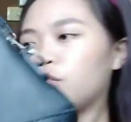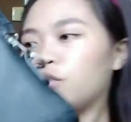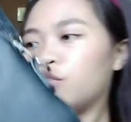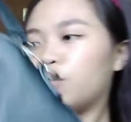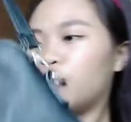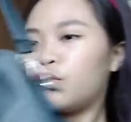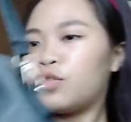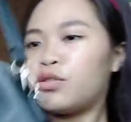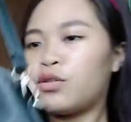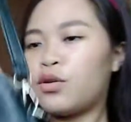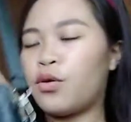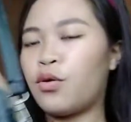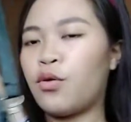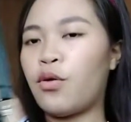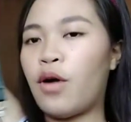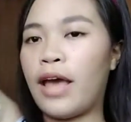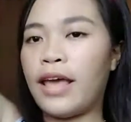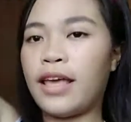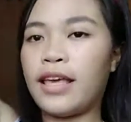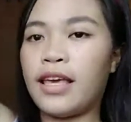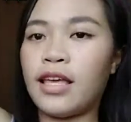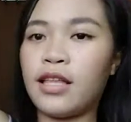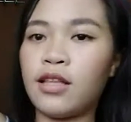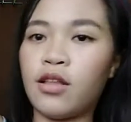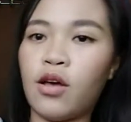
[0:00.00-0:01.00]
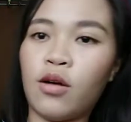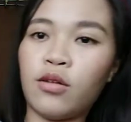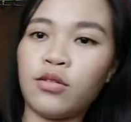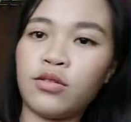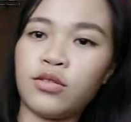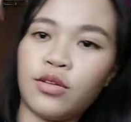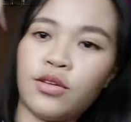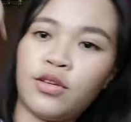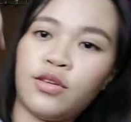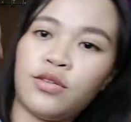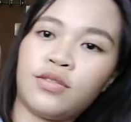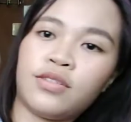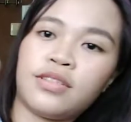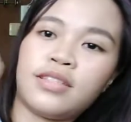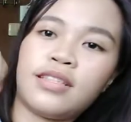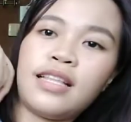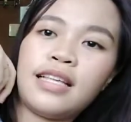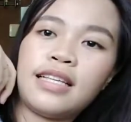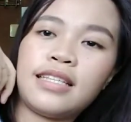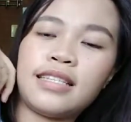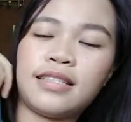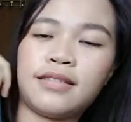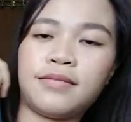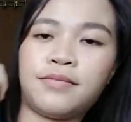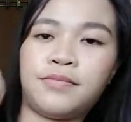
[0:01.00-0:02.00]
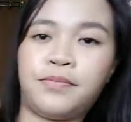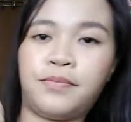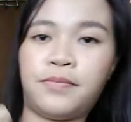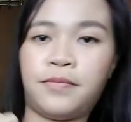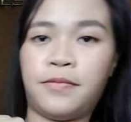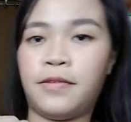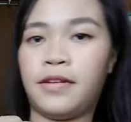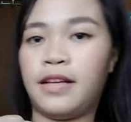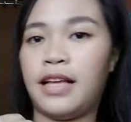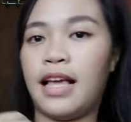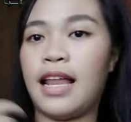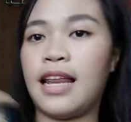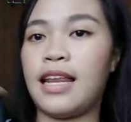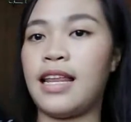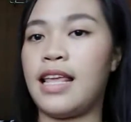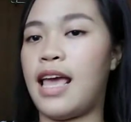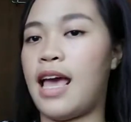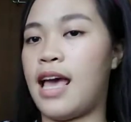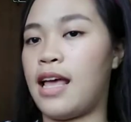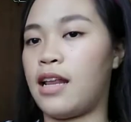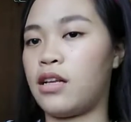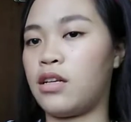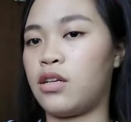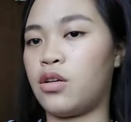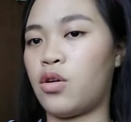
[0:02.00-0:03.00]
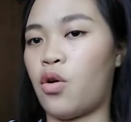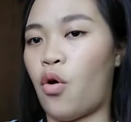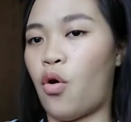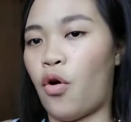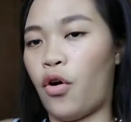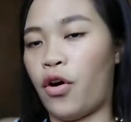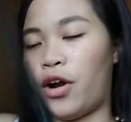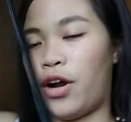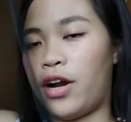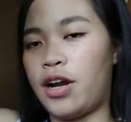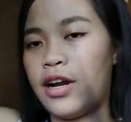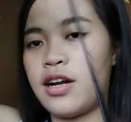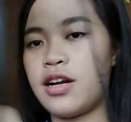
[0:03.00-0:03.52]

So, I can also use this ganyan or